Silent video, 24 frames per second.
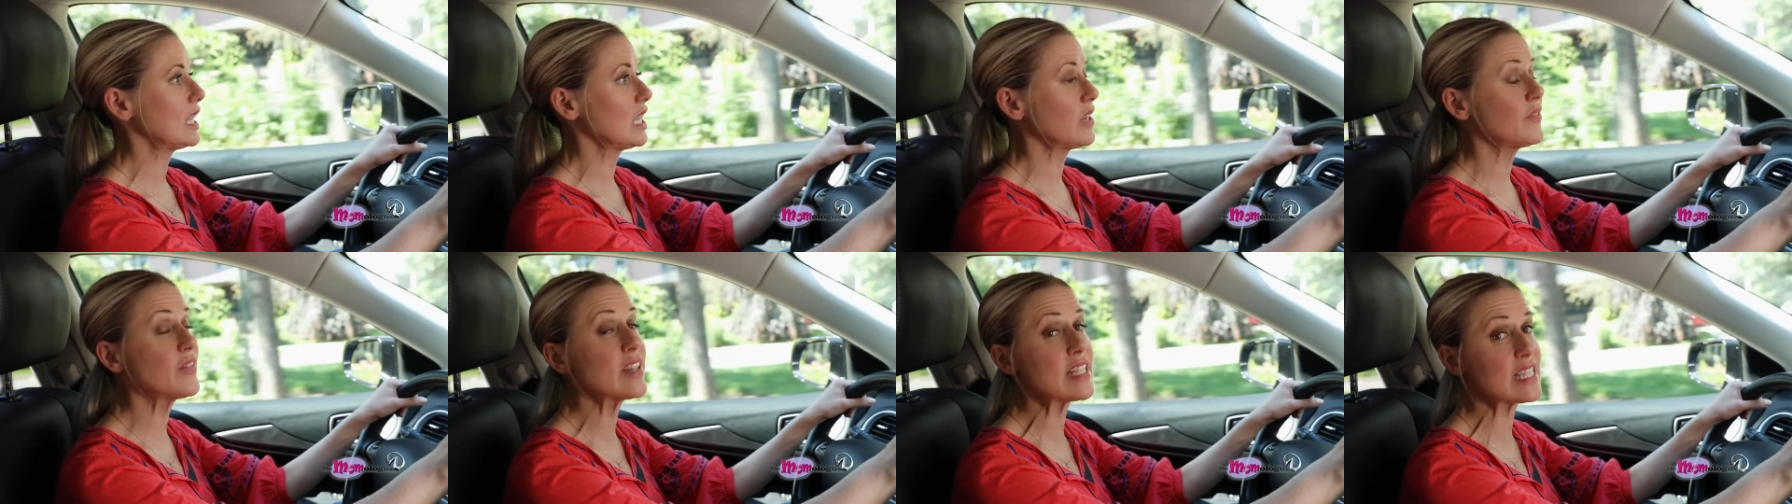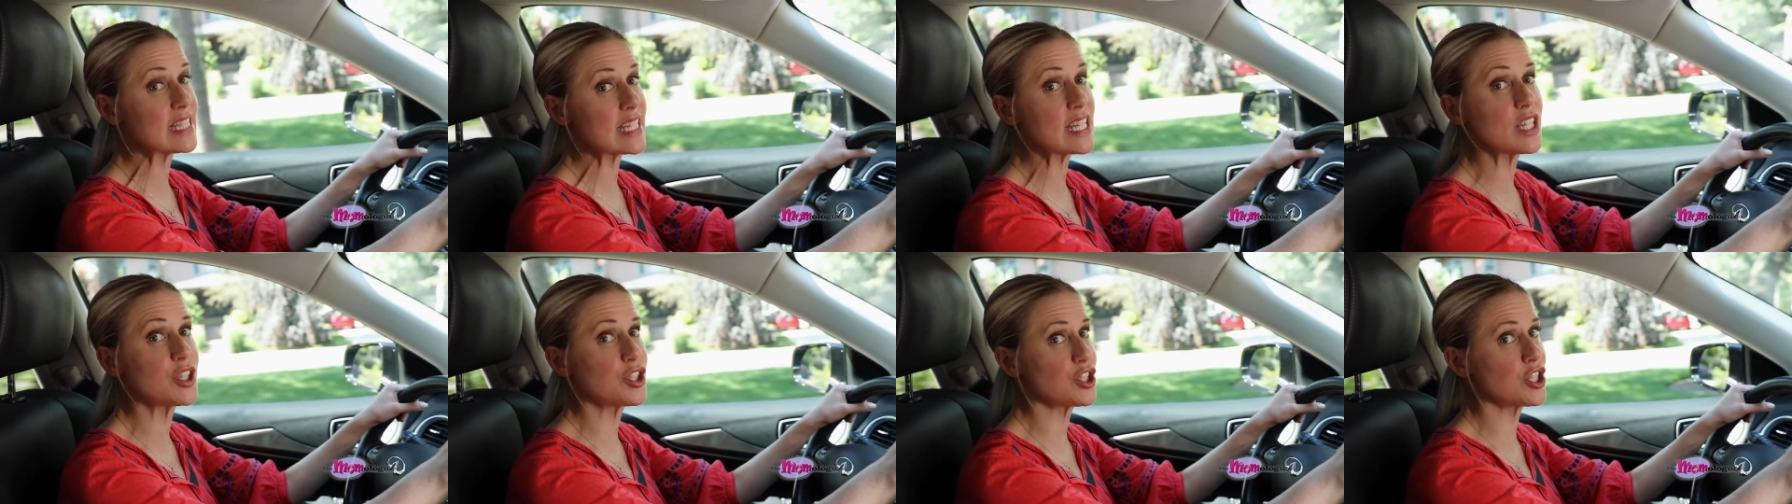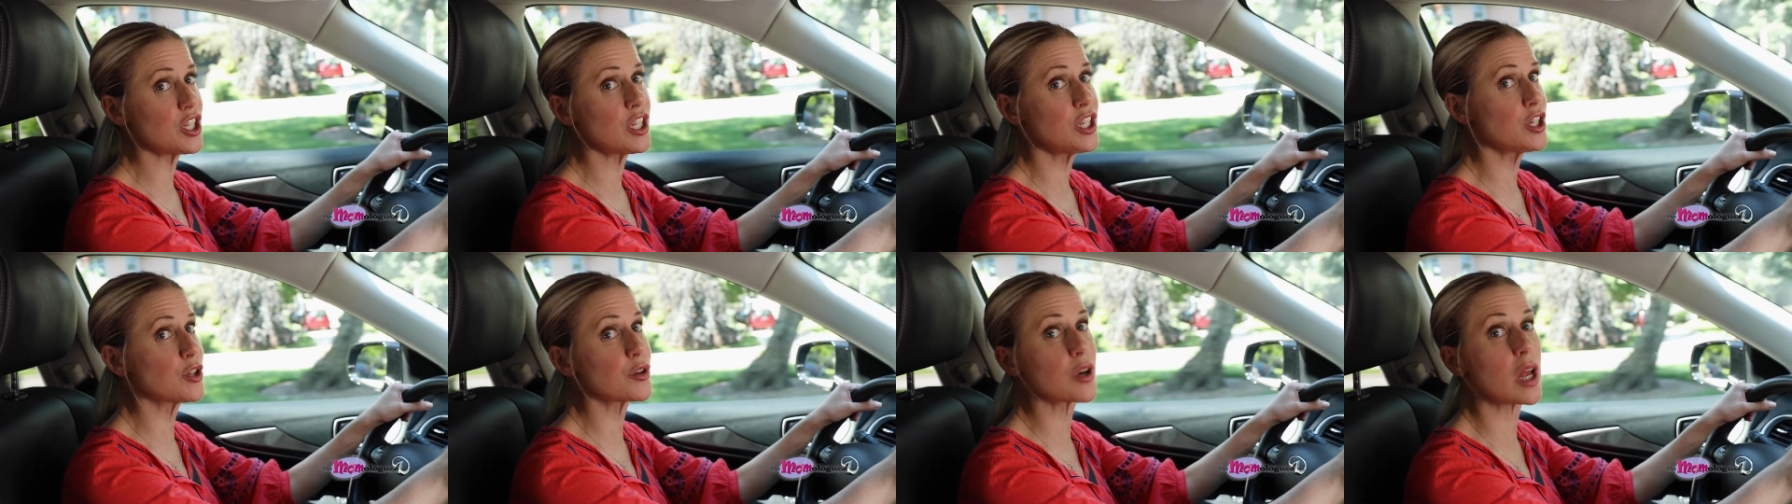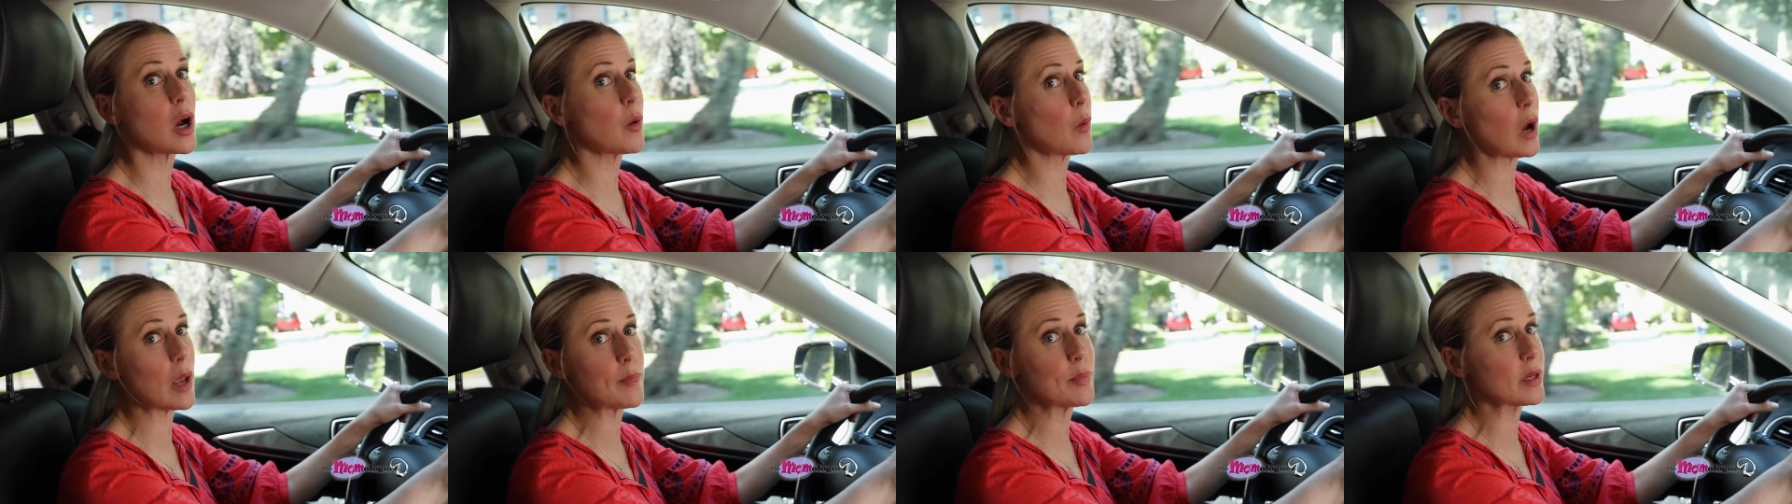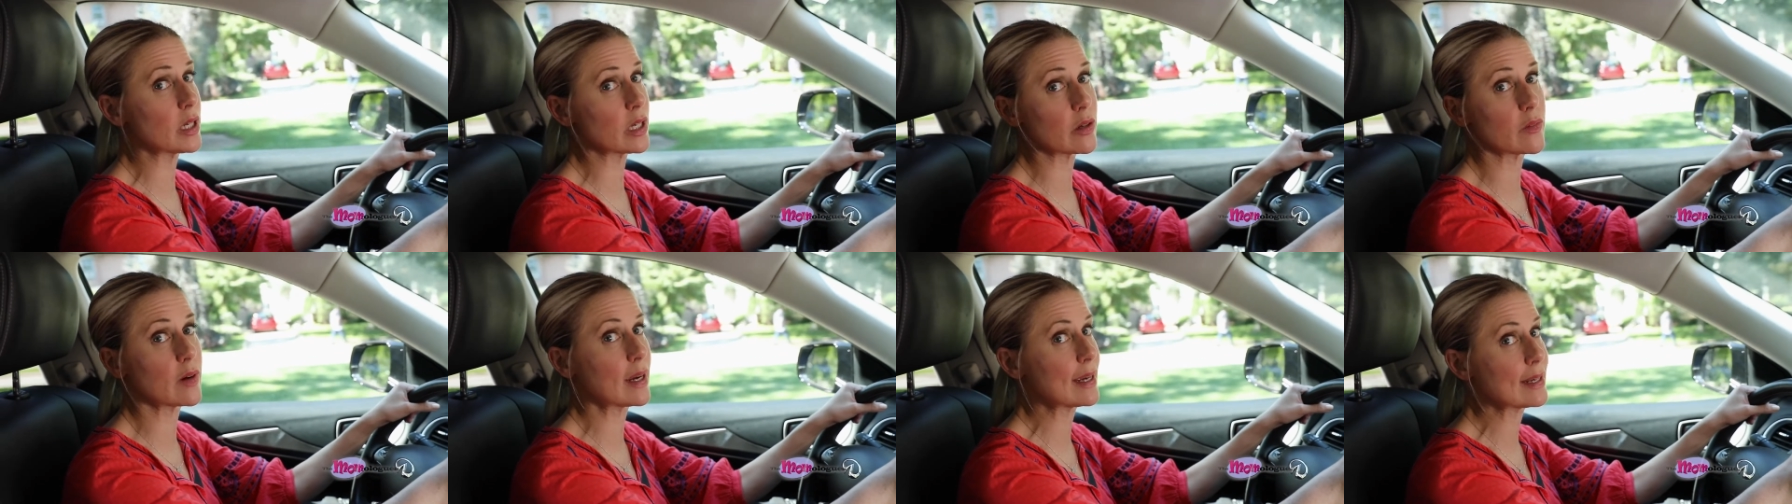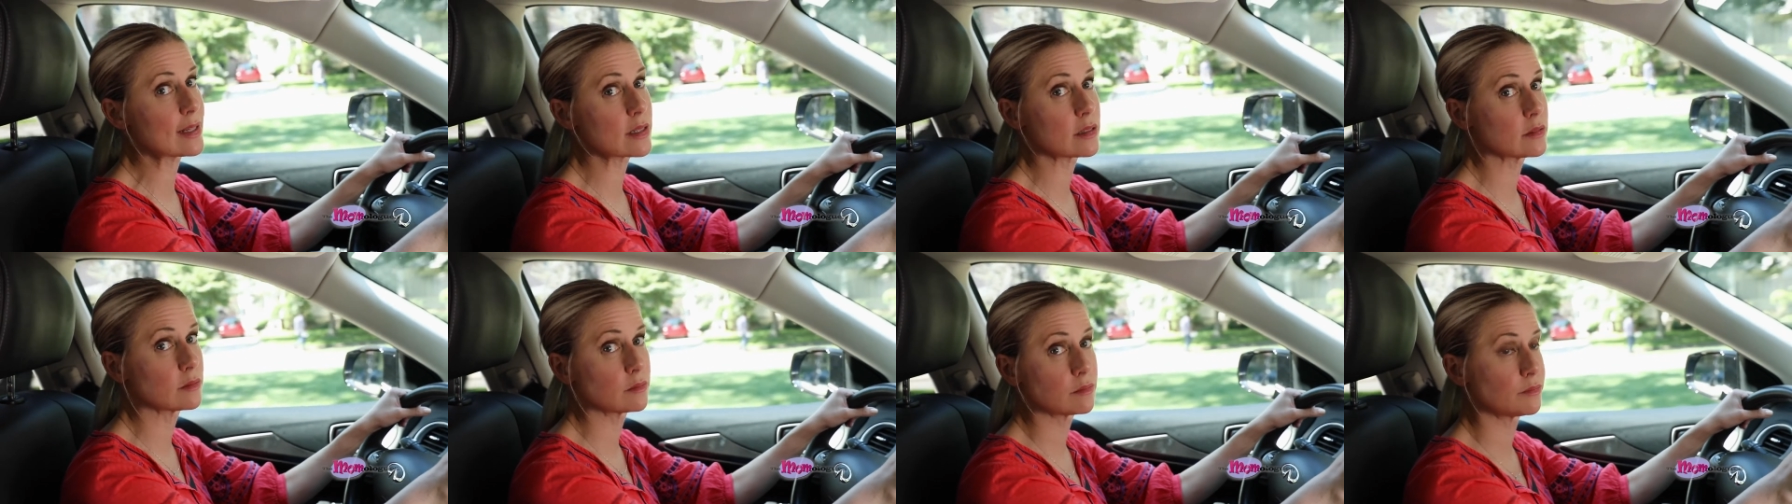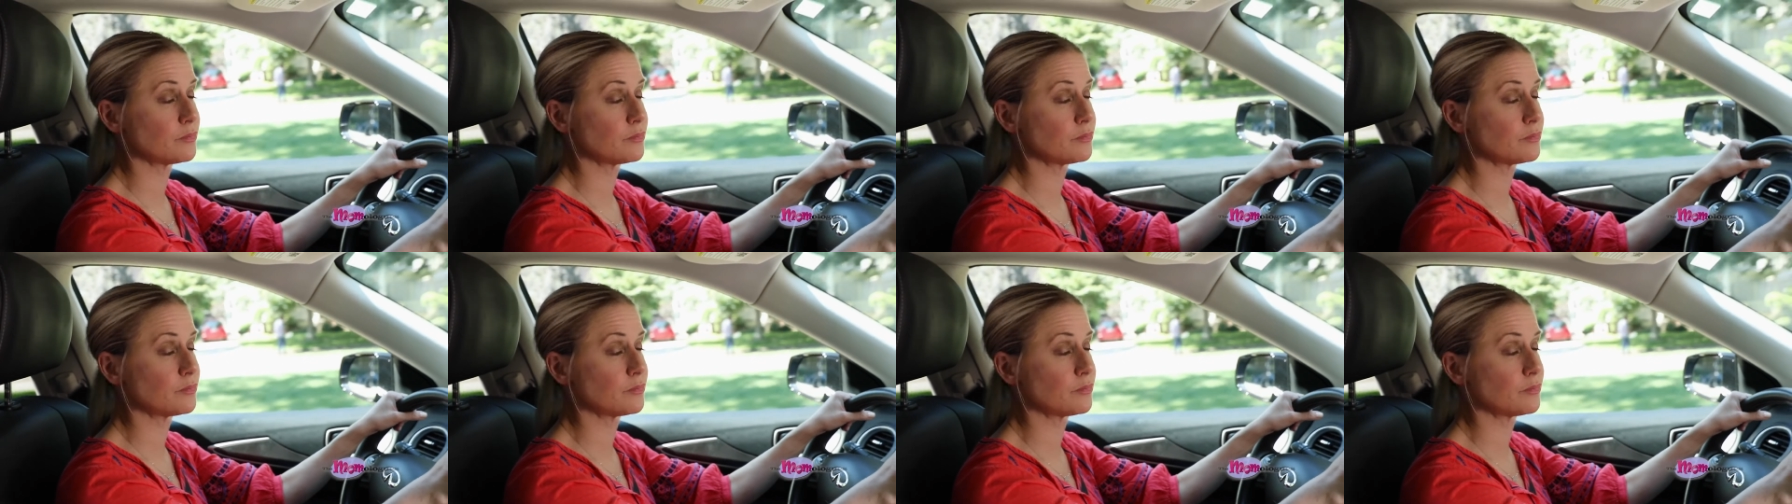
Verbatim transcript: If it's itchy, you're not wiping it right.